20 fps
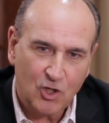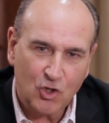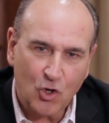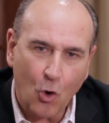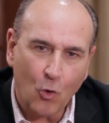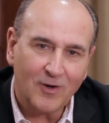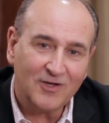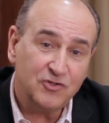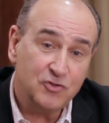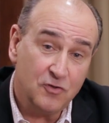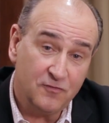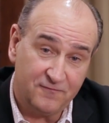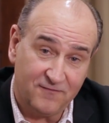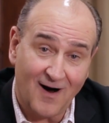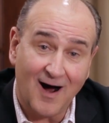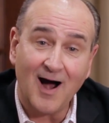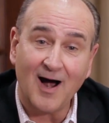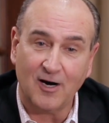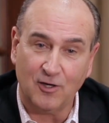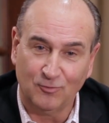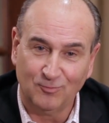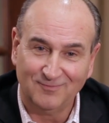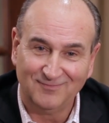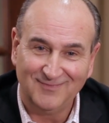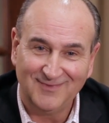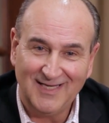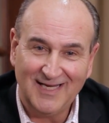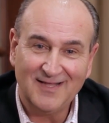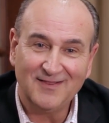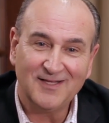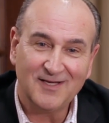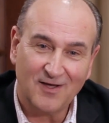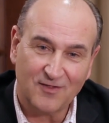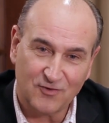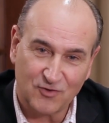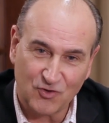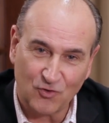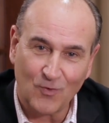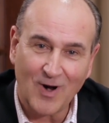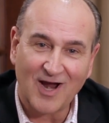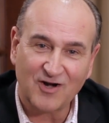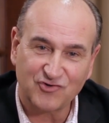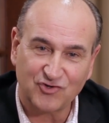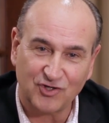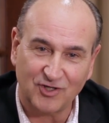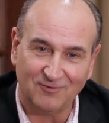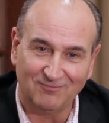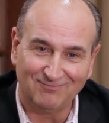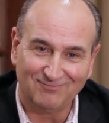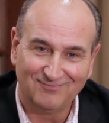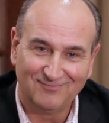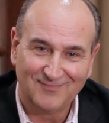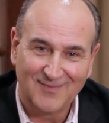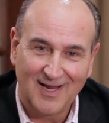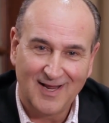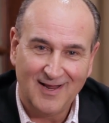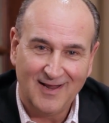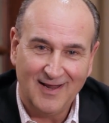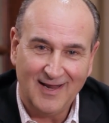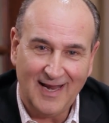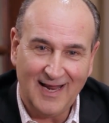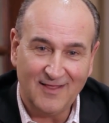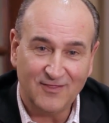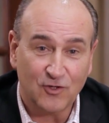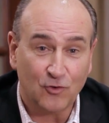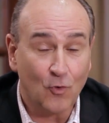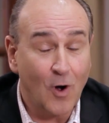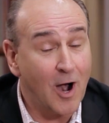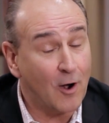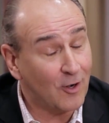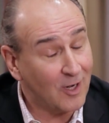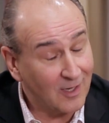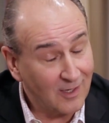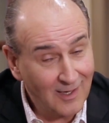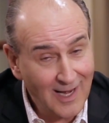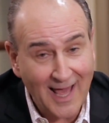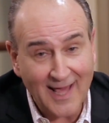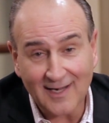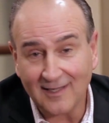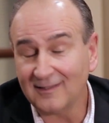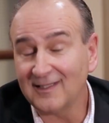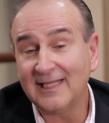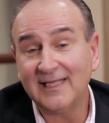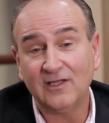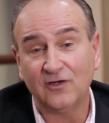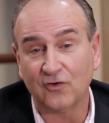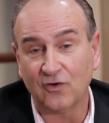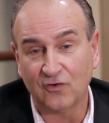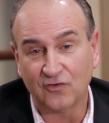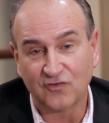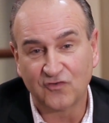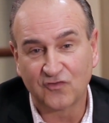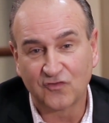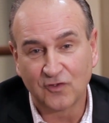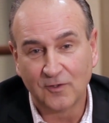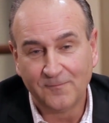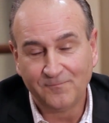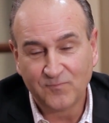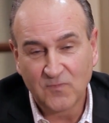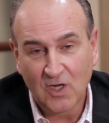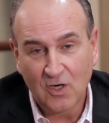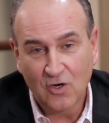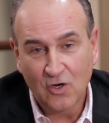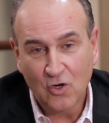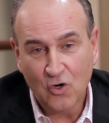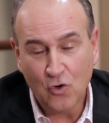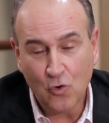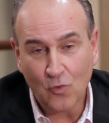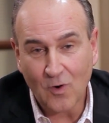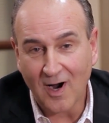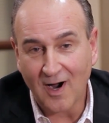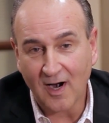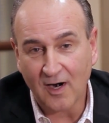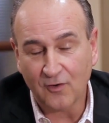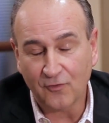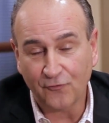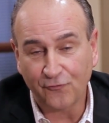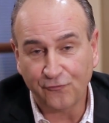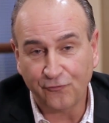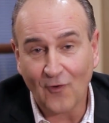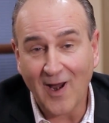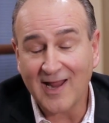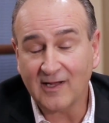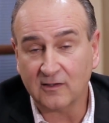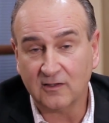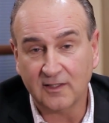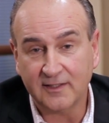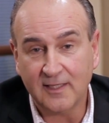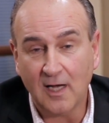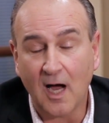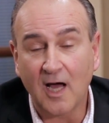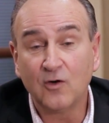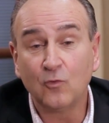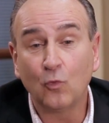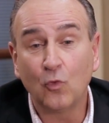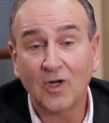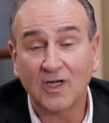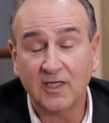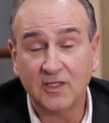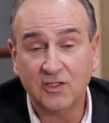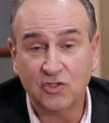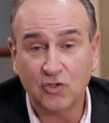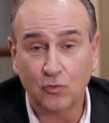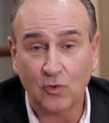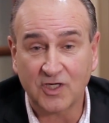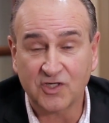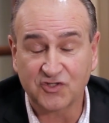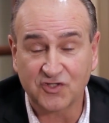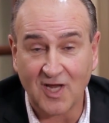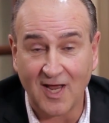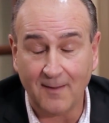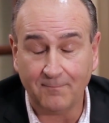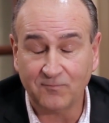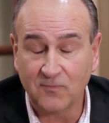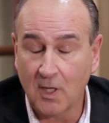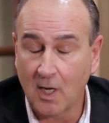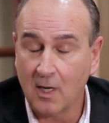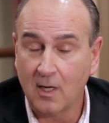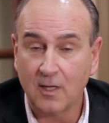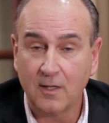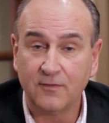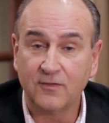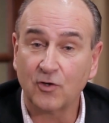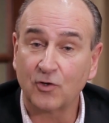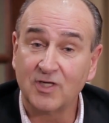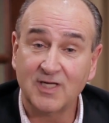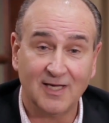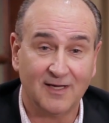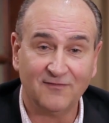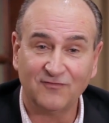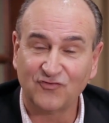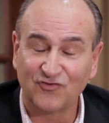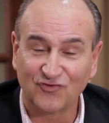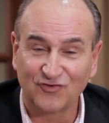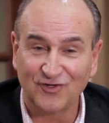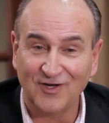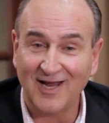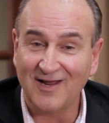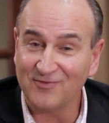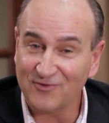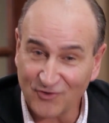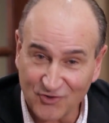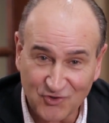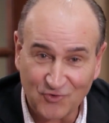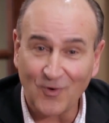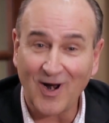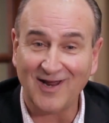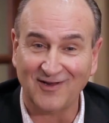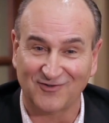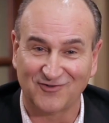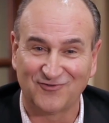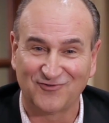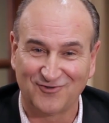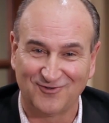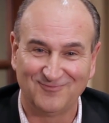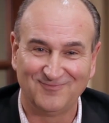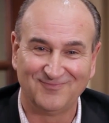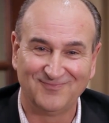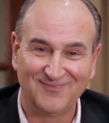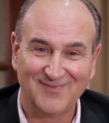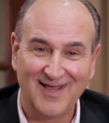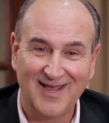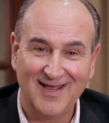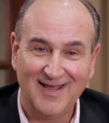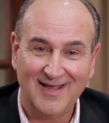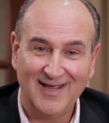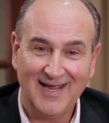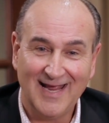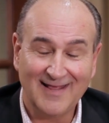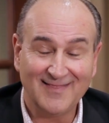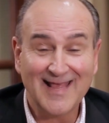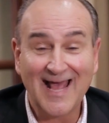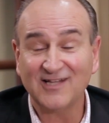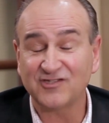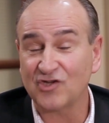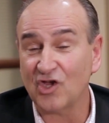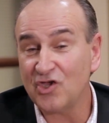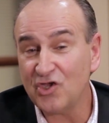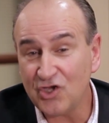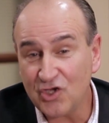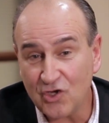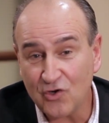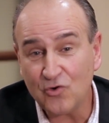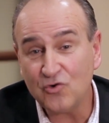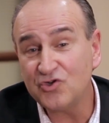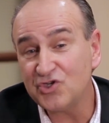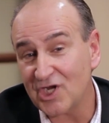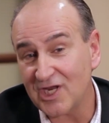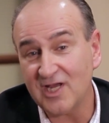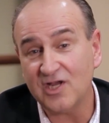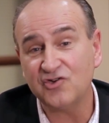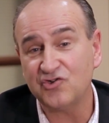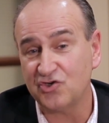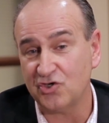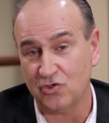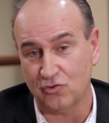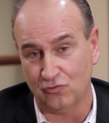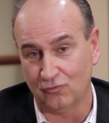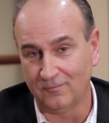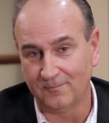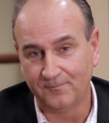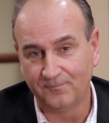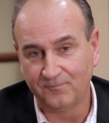going too far in the other direction. And there are a lot of leaders who are frankly unwilling to accept their gifts and their strengths. And that's a huge issue